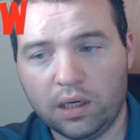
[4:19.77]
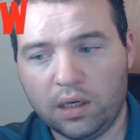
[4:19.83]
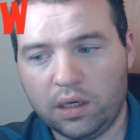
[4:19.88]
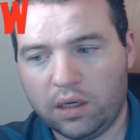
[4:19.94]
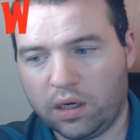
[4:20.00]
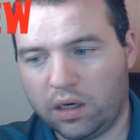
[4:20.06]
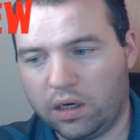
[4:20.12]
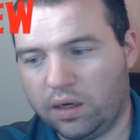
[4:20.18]

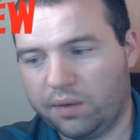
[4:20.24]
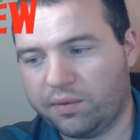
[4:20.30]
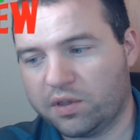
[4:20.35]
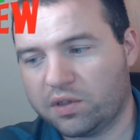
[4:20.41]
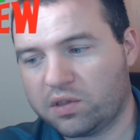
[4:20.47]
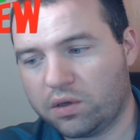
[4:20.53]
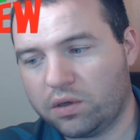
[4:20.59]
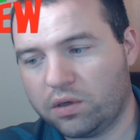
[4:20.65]
um, the
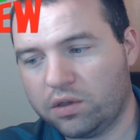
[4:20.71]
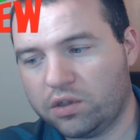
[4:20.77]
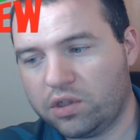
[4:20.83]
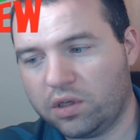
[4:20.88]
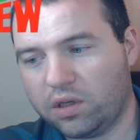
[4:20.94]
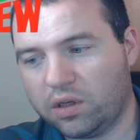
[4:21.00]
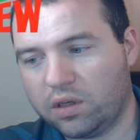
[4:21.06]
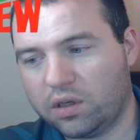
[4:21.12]

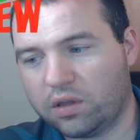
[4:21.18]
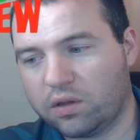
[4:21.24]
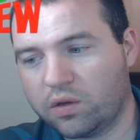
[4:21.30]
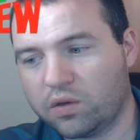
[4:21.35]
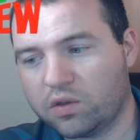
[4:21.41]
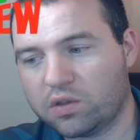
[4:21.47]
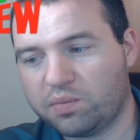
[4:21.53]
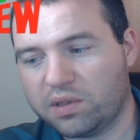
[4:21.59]
surge in
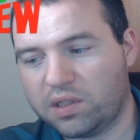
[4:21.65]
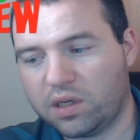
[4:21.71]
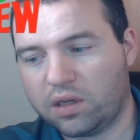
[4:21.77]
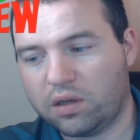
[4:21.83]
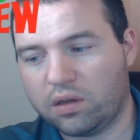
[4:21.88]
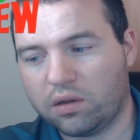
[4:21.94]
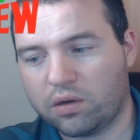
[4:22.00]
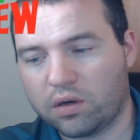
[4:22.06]
those
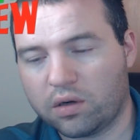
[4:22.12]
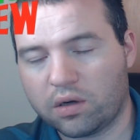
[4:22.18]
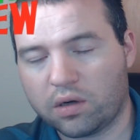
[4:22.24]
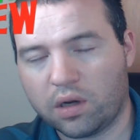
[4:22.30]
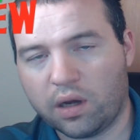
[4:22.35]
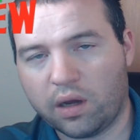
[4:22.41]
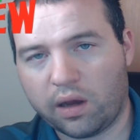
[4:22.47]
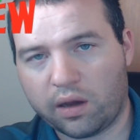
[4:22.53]
particular
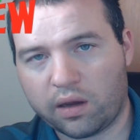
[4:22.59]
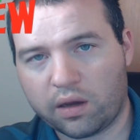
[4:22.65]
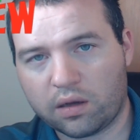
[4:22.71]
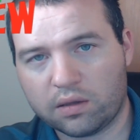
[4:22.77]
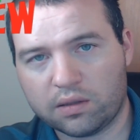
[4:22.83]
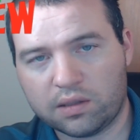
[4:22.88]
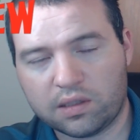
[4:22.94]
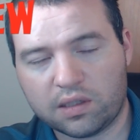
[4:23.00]
uh,
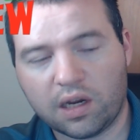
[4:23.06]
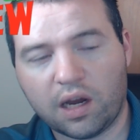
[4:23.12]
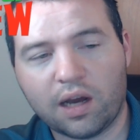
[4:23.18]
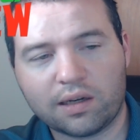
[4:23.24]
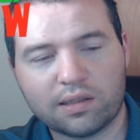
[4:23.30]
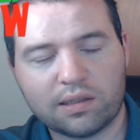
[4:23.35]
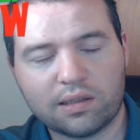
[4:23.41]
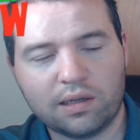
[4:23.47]

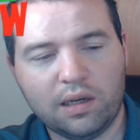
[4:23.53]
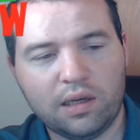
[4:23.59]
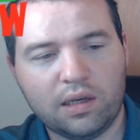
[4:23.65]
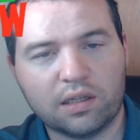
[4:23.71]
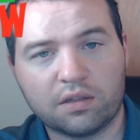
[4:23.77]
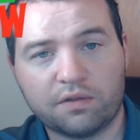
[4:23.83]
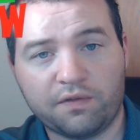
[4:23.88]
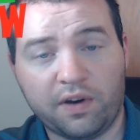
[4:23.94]
stocks
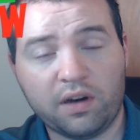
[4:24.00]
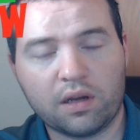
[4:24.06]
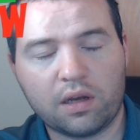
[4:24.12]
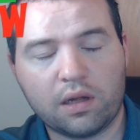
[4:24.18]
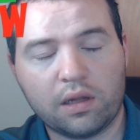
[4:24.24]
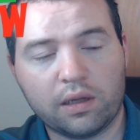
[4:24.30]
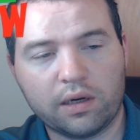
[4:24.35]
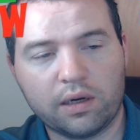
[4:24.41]
is very
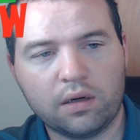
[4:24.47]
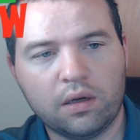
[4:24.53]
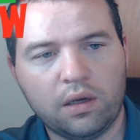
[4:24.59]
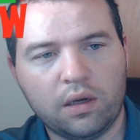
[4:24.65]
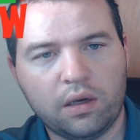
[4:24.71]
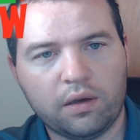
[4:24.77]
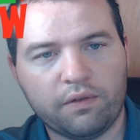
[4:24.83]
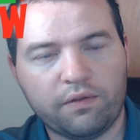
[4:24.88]
clear,
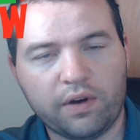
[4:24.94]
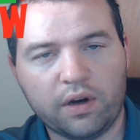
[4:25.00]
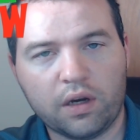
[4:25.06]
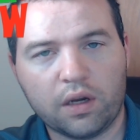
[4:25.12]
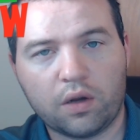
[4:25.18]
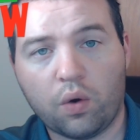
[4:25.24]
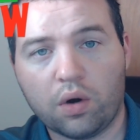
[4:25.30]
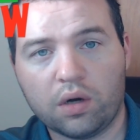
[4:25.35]
very
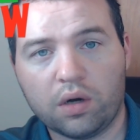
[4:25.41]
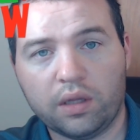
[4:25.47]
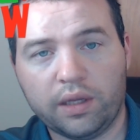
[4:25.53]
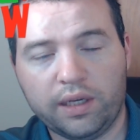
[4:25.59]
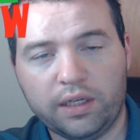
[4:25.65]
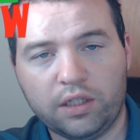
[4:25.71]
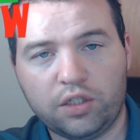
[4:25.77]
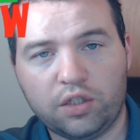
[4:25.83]

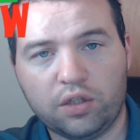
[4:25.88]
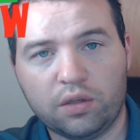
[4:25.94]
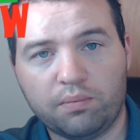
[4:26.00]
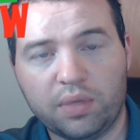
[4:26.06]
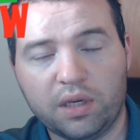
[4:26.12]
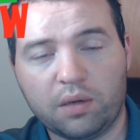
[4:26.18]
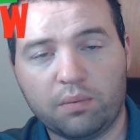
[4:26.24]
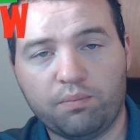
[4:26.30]
correlated to the
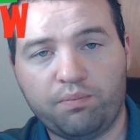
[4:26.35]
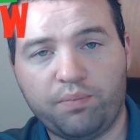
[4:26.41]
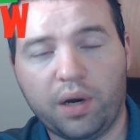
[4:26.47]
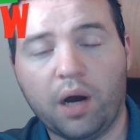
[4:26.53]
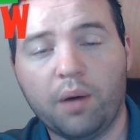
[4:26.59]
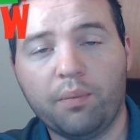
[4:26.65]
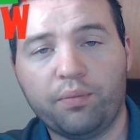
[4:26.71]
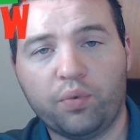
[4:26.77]
big
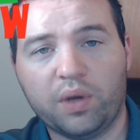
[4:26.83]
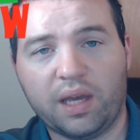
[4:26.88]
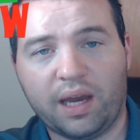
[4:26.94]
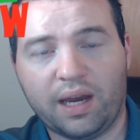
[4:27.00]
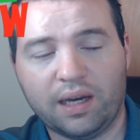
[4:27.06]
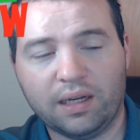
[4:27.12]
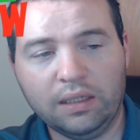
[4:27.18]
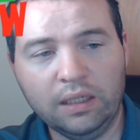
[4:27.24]
pump we
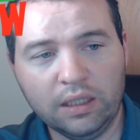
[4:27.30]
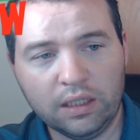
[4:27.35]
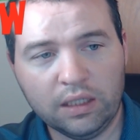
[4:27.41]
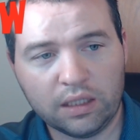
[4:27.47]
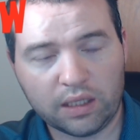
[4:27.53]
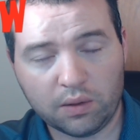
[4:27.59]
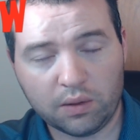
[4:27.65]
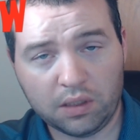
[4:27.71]
had.
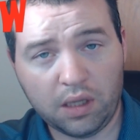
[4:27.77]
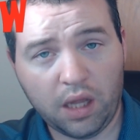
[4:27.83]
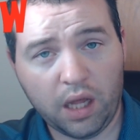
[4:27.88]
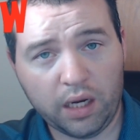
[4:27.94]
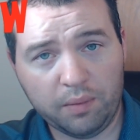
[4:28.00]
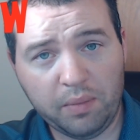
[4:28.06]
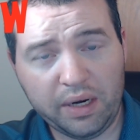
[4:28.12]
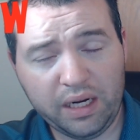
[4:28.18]
That was a lot
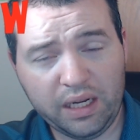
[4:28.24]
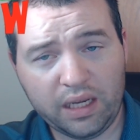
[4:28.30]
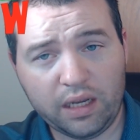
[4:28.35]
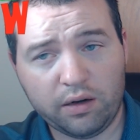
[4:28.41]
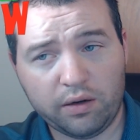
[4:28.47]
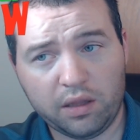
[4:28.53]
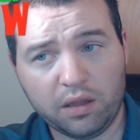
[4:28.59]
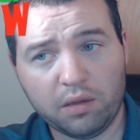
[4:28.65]
of money
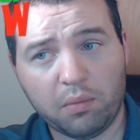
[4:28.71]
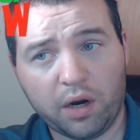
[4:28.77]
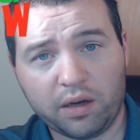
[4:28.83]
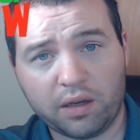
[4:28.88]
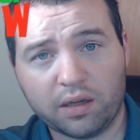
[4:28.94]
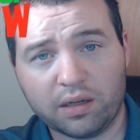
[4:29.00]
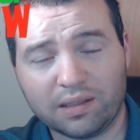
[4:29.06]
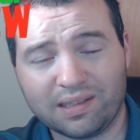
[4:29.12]
entering the
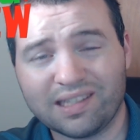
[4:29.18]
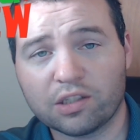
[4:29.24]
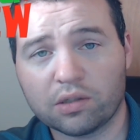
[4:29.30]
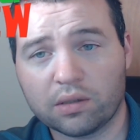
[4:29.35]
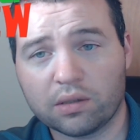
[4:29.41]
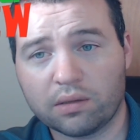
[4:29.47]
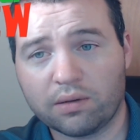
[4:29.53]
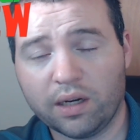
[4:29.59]
market,
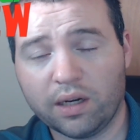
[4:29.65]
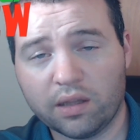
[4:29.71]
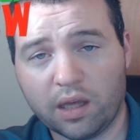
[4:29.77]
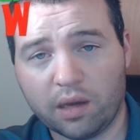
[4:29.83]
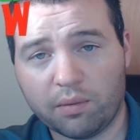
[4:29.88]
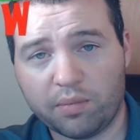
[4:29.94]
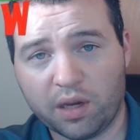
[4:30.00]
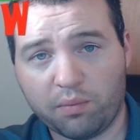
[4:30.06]
essentially, right?
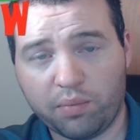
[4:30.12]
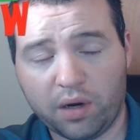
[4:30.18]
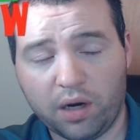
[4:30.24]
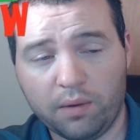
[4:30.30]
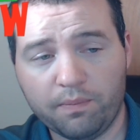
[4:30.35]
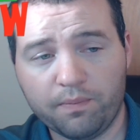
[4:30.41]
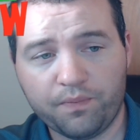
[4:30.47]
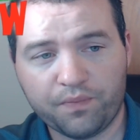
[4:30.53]
That big
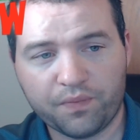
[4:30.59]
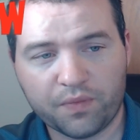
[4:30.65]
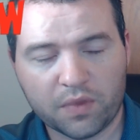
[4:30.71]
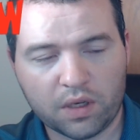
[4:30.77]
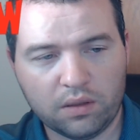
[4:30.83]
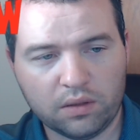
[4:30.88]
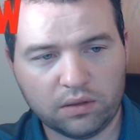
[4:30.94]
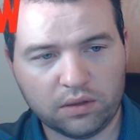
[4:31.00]
pump.
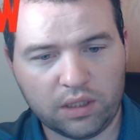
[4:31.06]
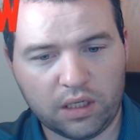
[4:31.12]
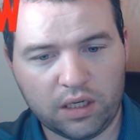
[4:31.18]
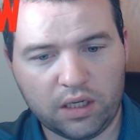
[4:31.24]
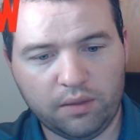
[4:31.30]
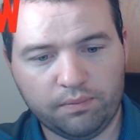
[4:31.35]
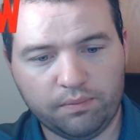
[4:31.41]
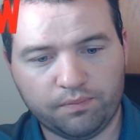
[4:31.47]

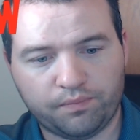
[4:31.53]
Um,